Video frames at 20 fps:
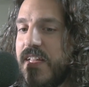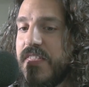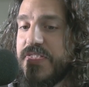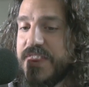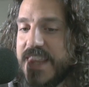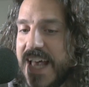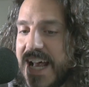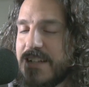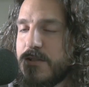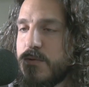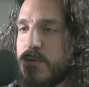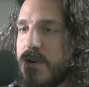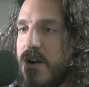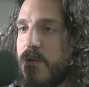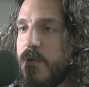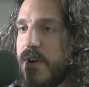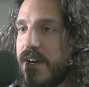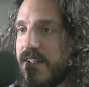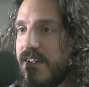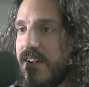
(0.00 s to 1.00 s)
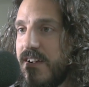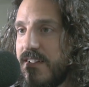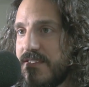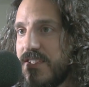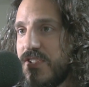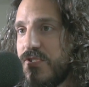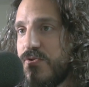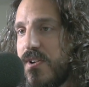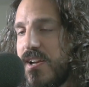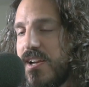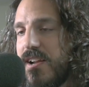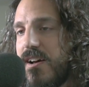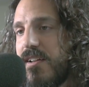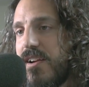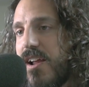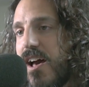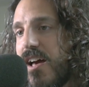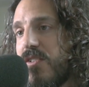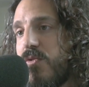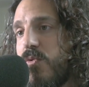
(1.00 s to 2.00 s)
And that's what I want to concentrate
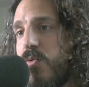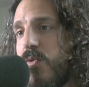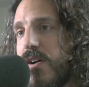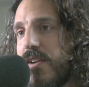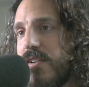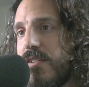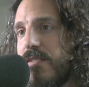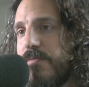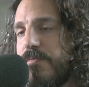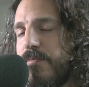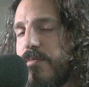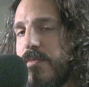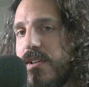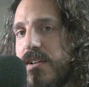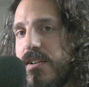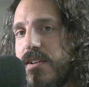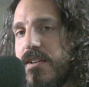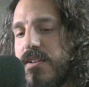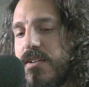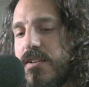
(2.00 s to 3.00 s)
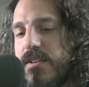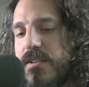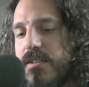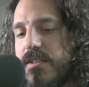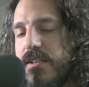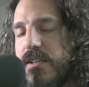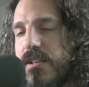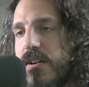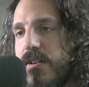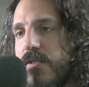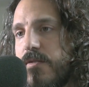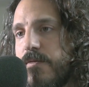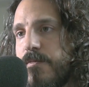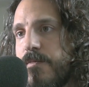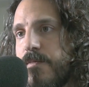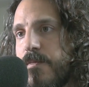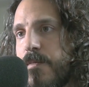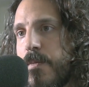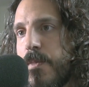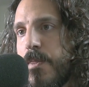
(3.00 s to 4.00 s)
on. I don't want to, you know,
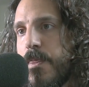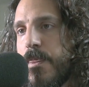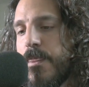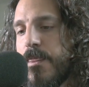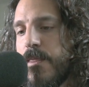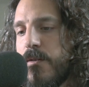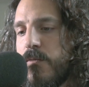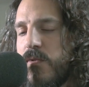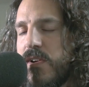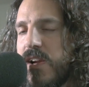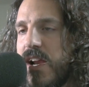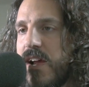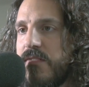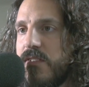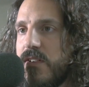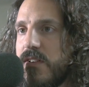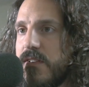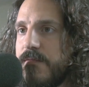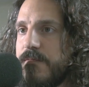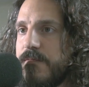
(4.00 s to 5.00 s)
whatever.